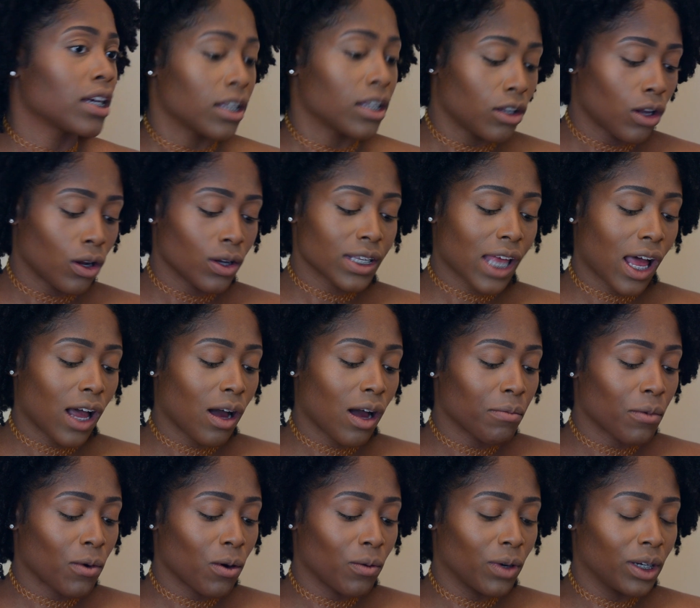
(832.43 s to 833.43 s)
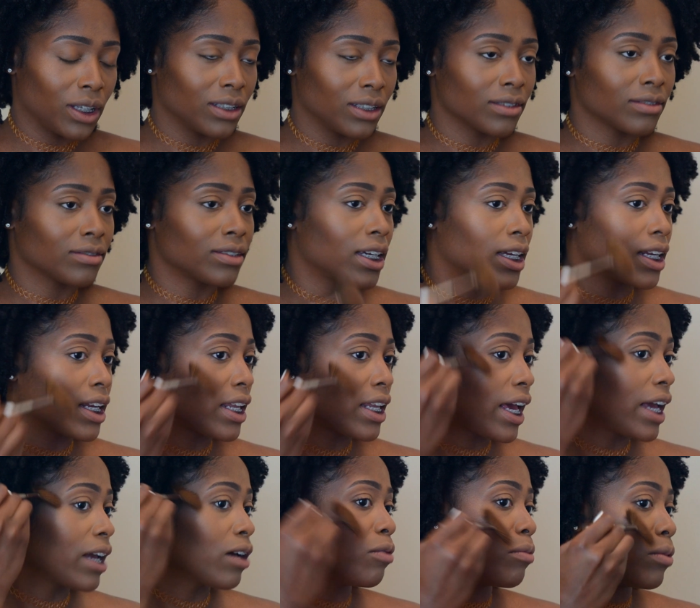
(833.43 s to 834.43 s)
Notice how I'm going in a
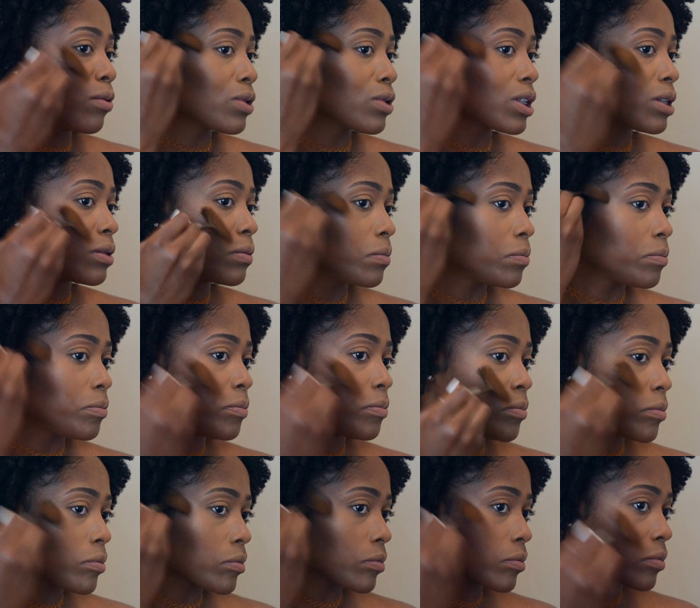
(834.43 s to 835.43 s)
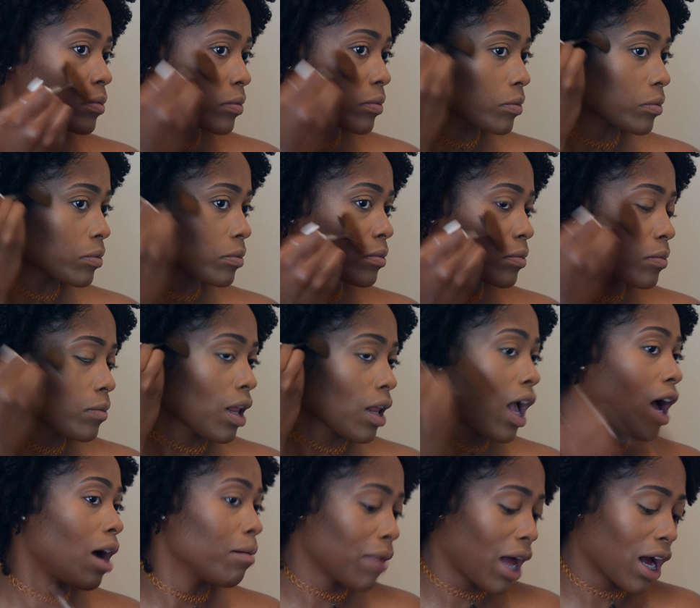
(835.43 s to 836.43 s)
diagonal motion.
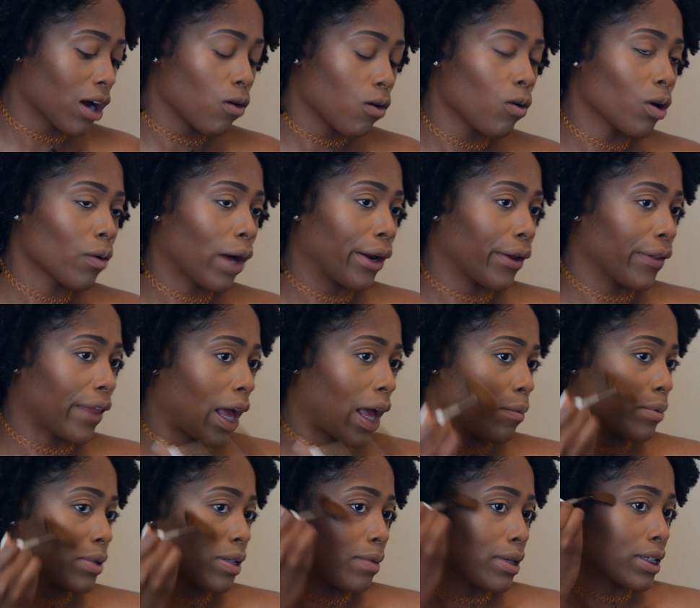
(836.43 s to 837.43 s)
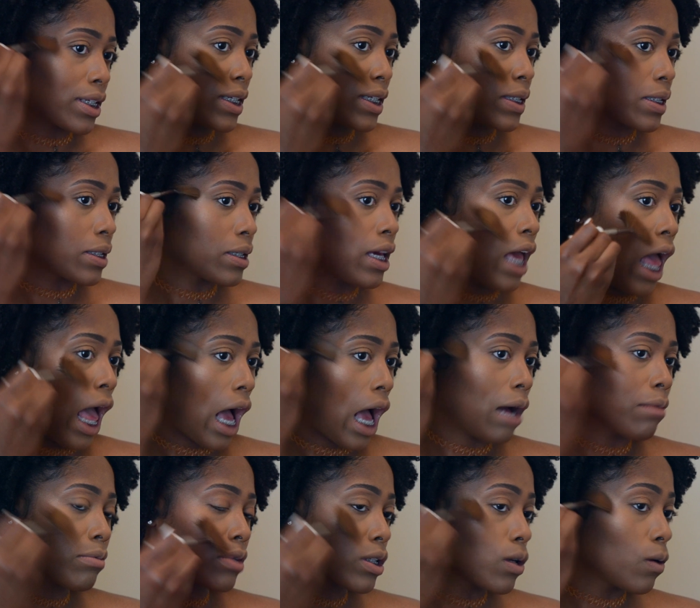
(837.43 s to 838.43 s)
I'm not going right on the apples of my cheeks.
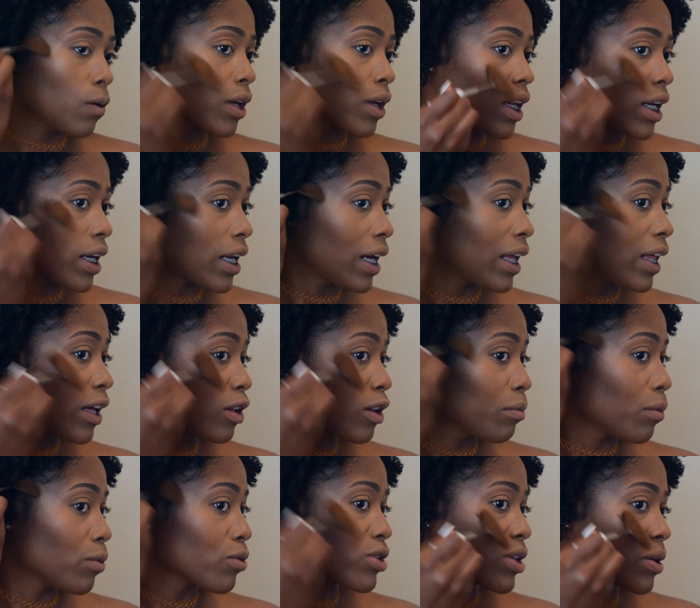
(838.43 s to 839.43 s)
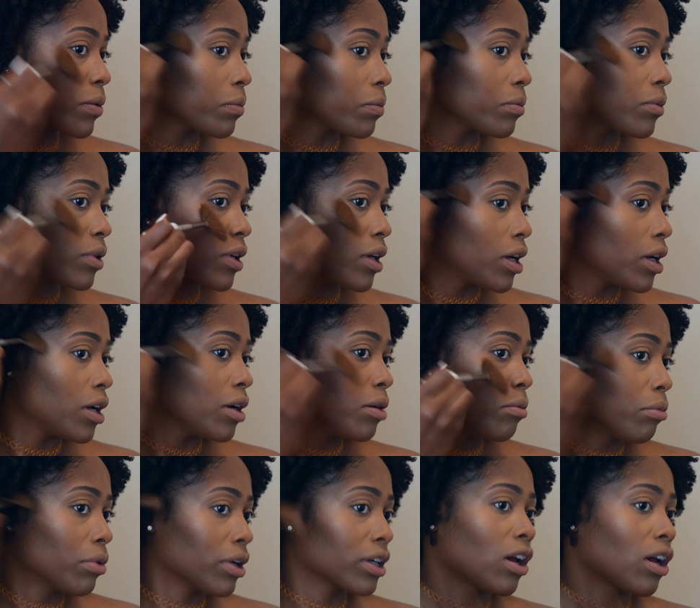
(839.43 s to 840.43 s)
I'm just going in a diagonal motion.
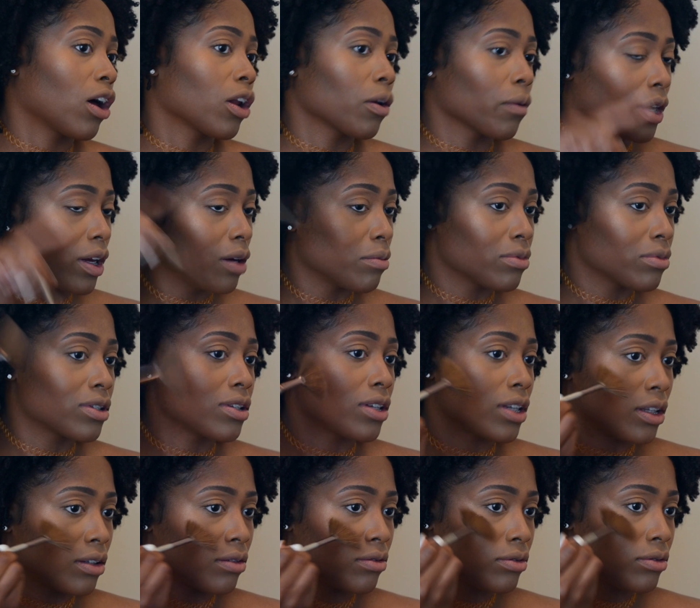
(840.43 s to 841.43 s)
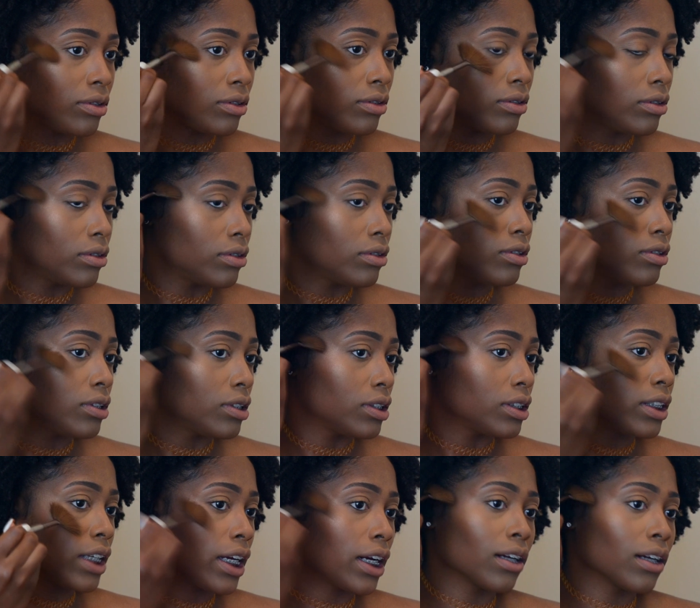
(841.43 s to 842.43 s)
Bring it all the way up to
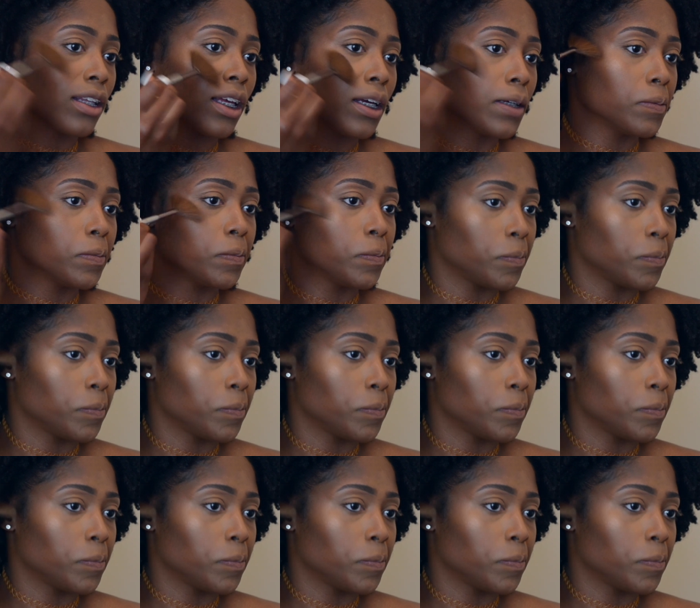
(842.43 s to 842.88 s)
the hairline.